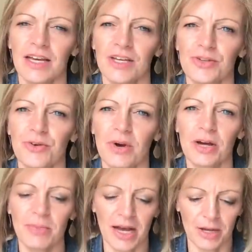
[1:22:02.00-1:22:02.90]
So a while
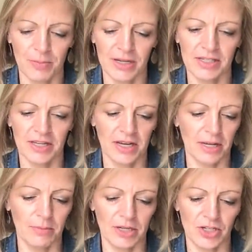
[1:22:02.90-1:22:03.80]
back, my son
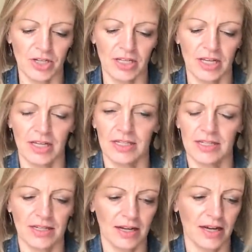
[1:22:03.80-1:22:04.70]
had mentioned
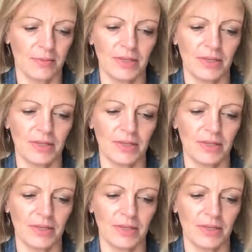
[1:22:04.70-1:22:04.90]
that um,